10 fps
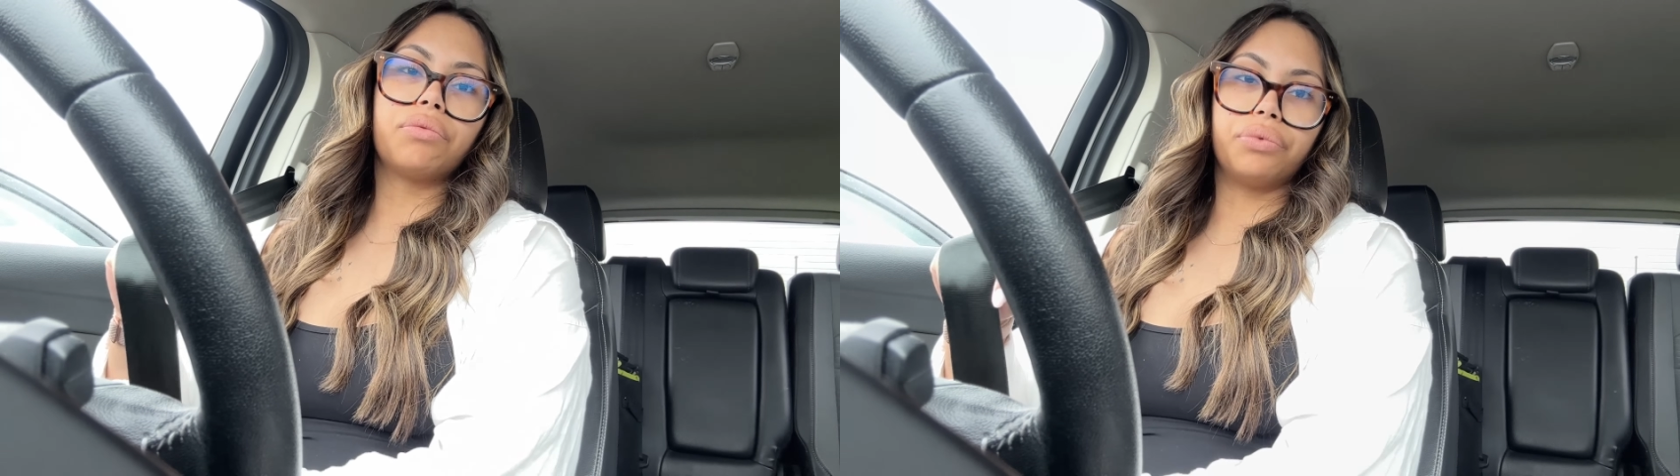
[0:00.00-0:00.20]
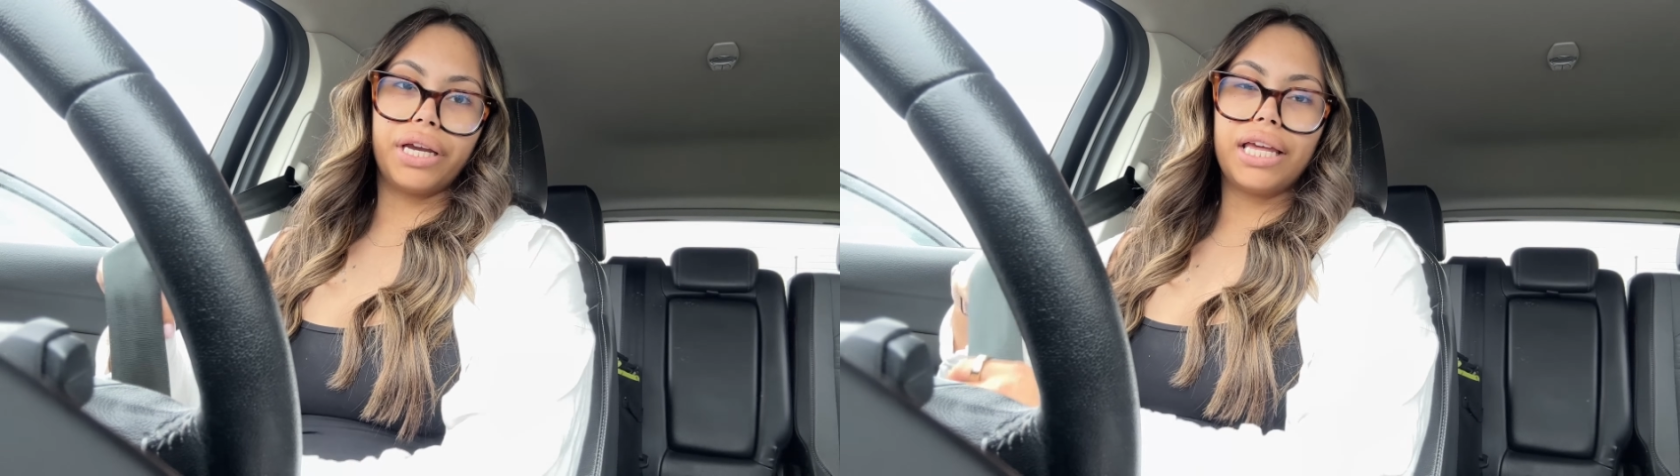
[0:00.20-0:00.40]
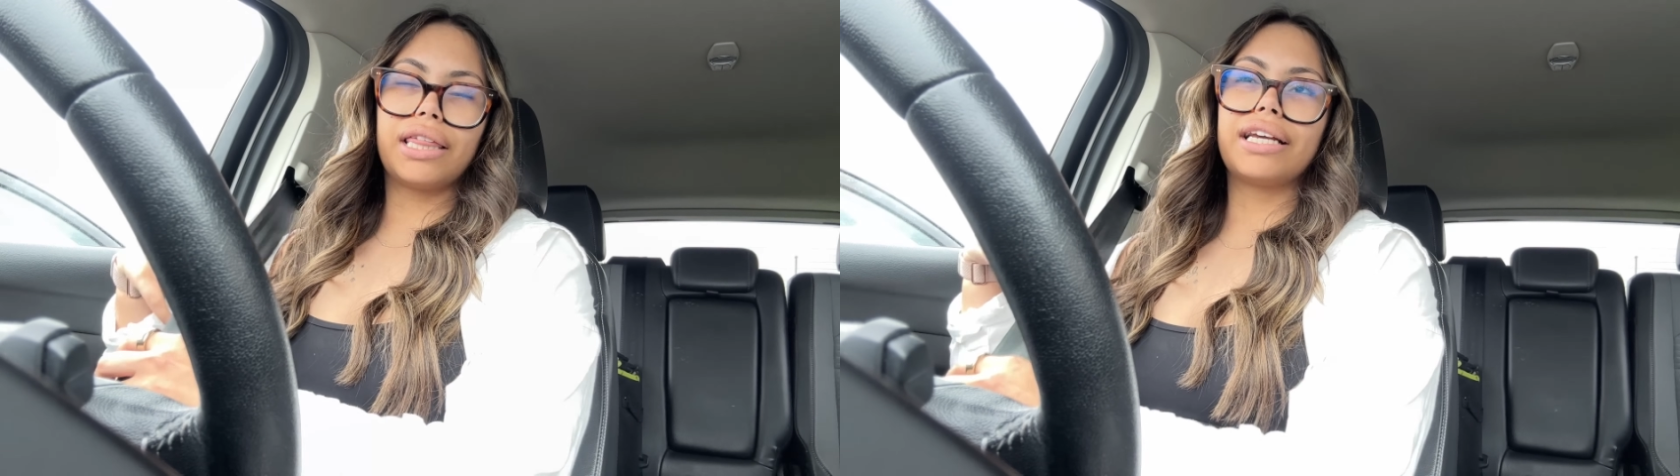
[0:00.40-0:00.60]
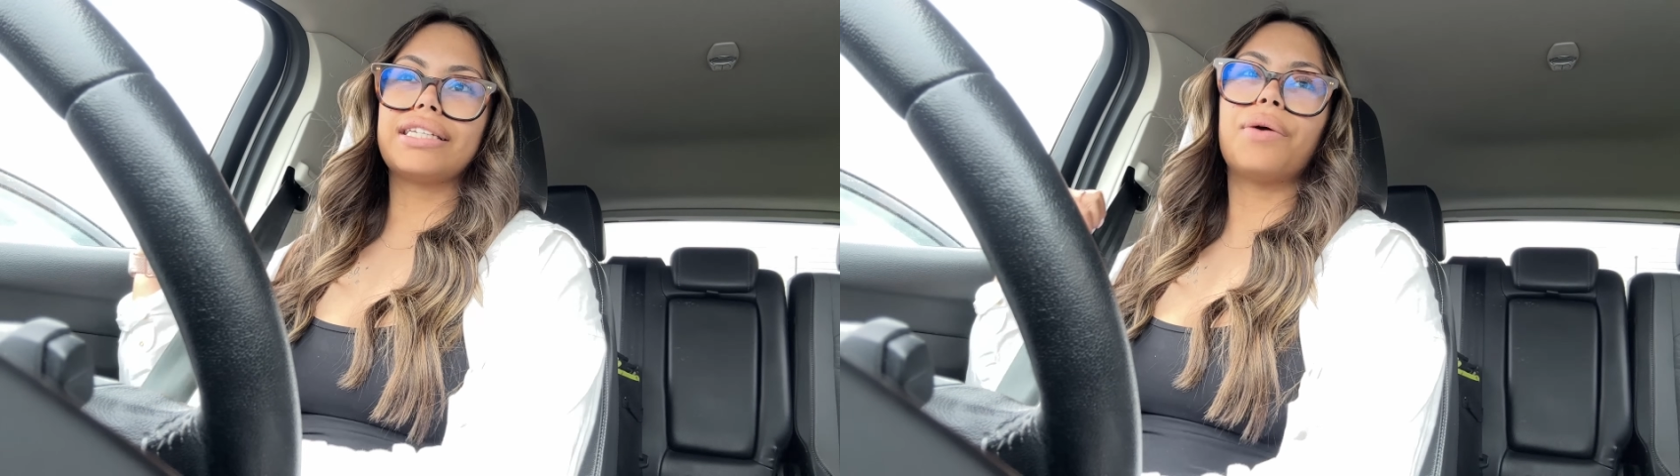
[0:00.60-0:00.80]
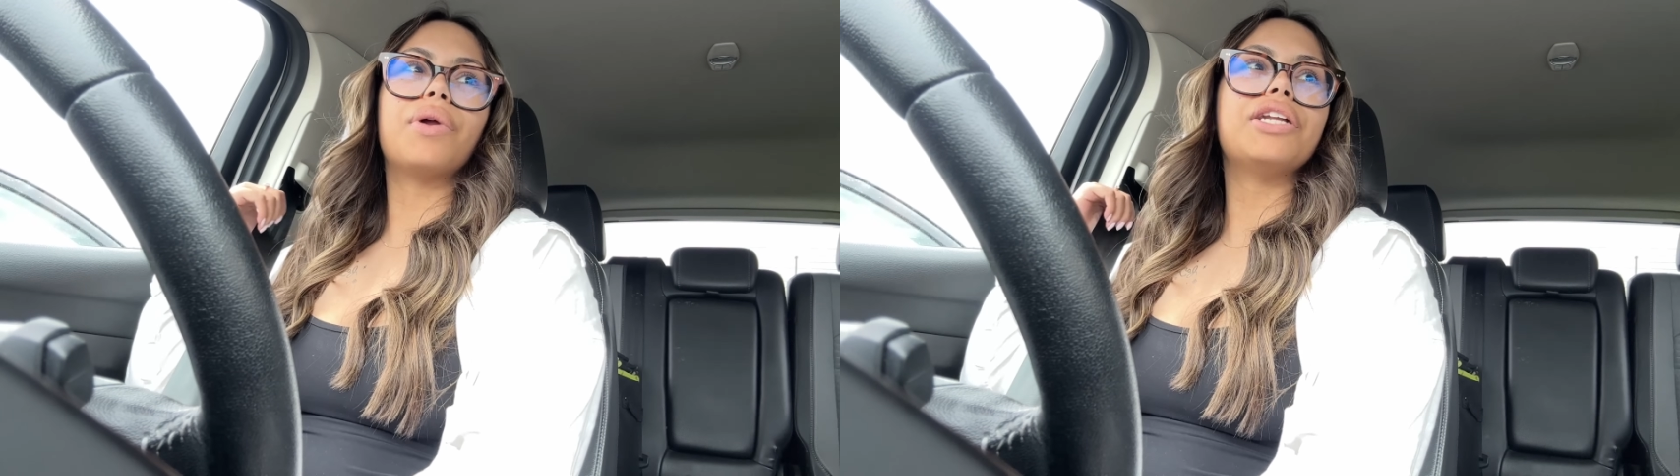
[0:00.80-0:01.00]
wreath because
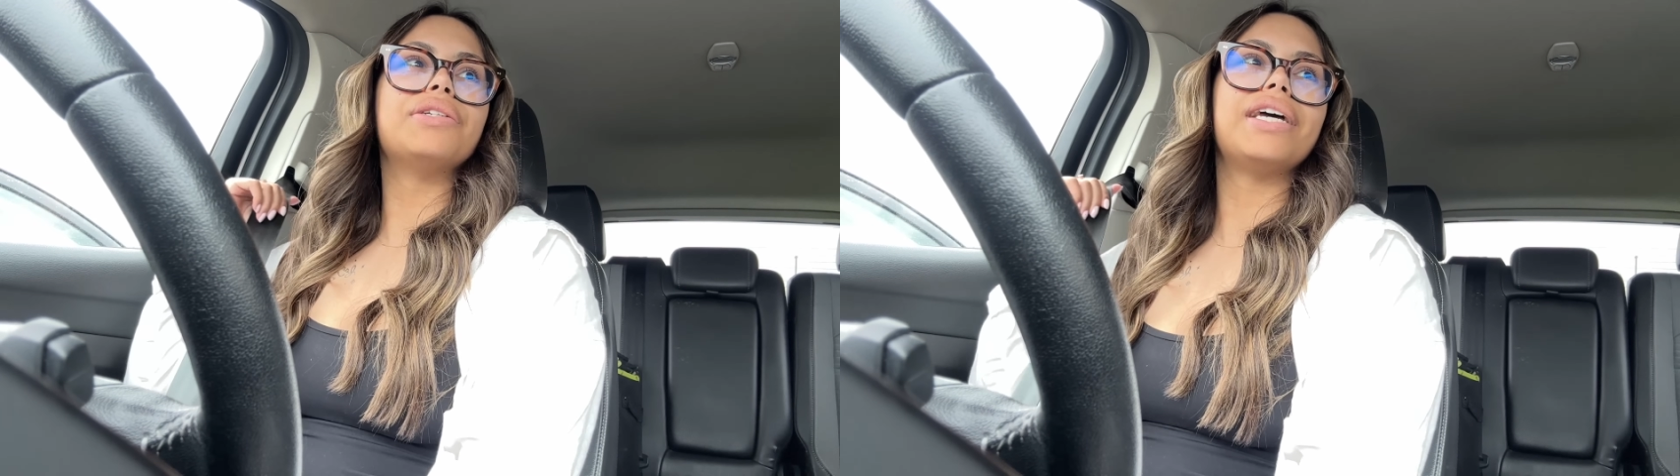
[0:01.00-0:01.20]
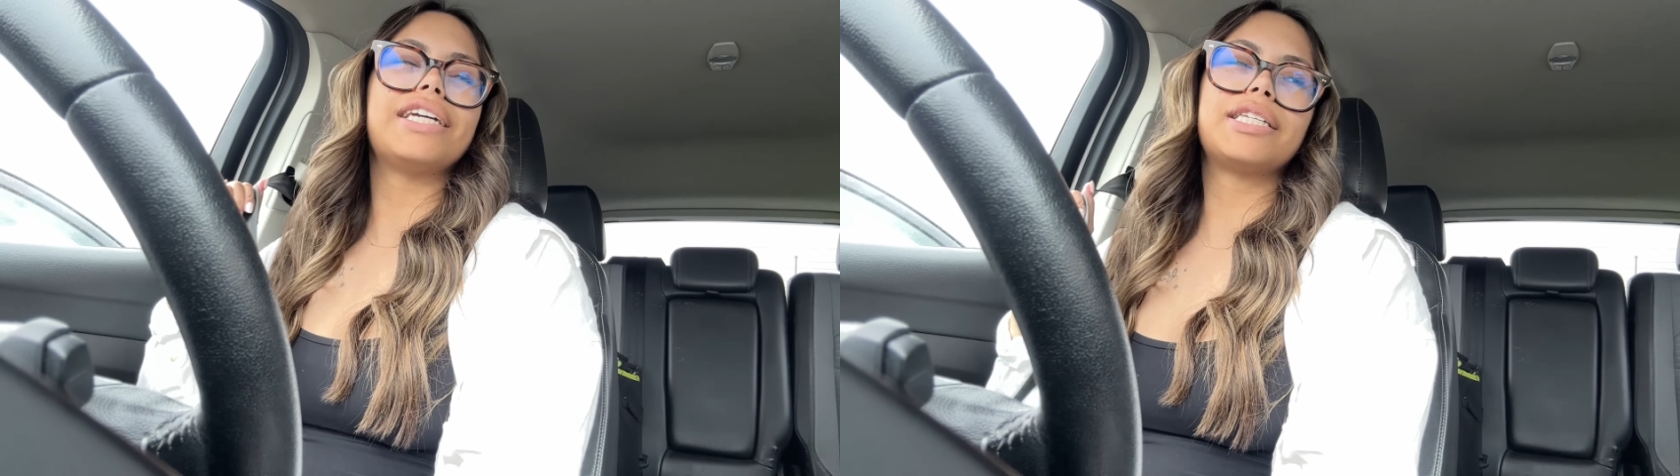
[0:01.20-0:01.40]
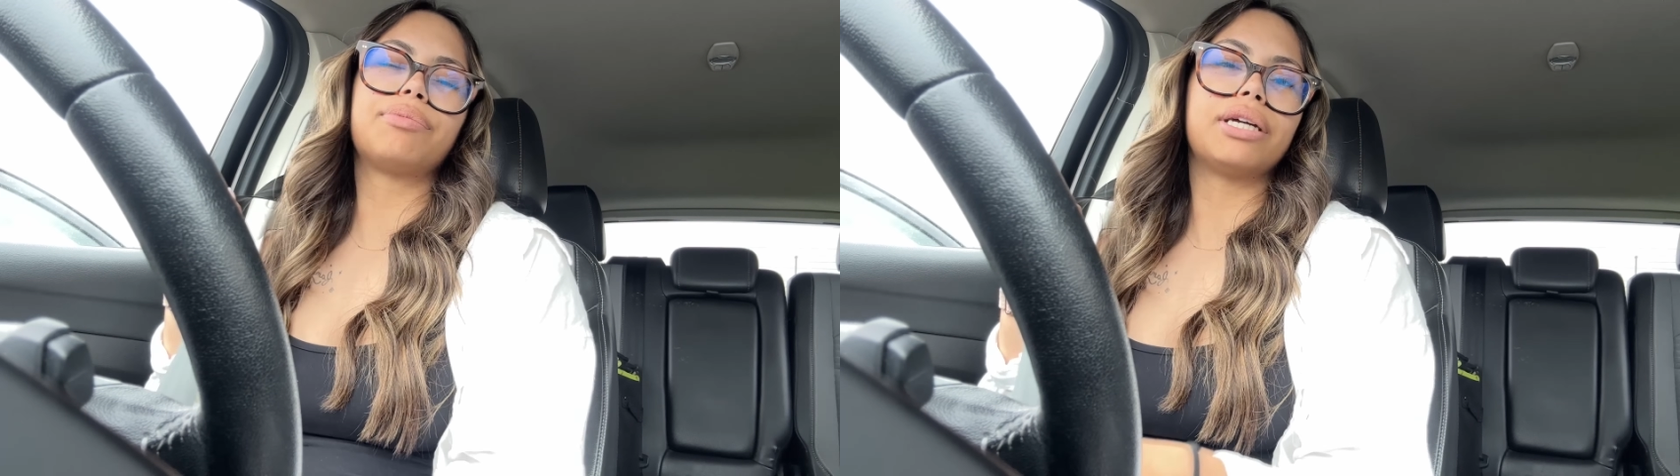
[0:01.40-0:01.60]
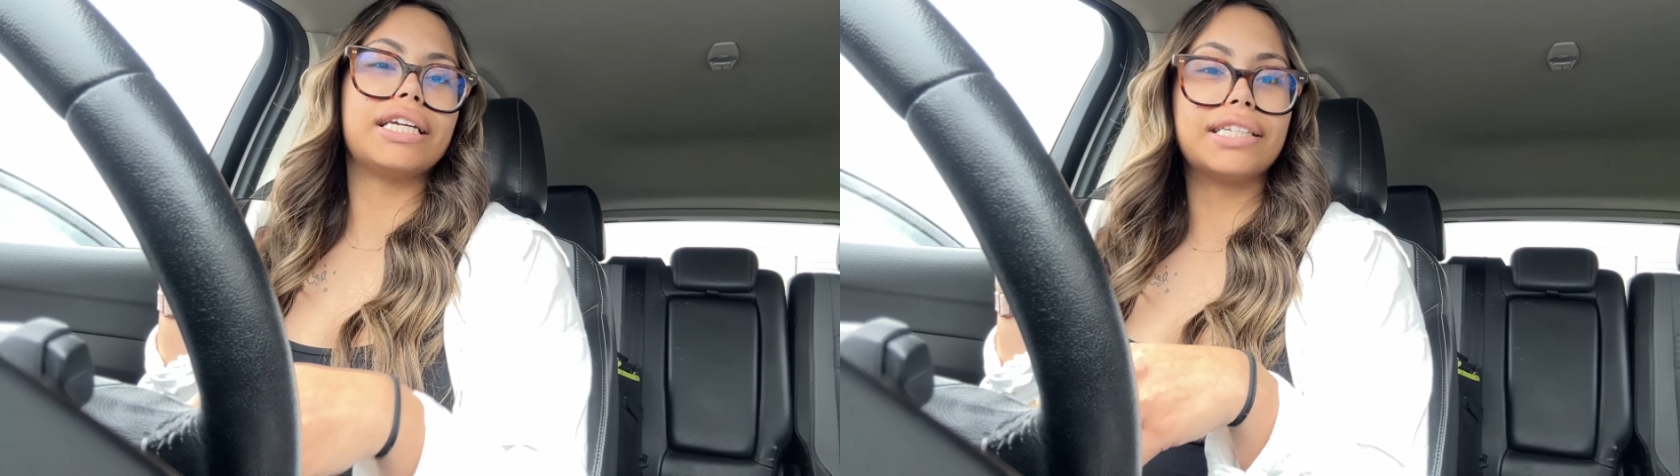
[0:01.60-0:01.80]
I want to do like spring,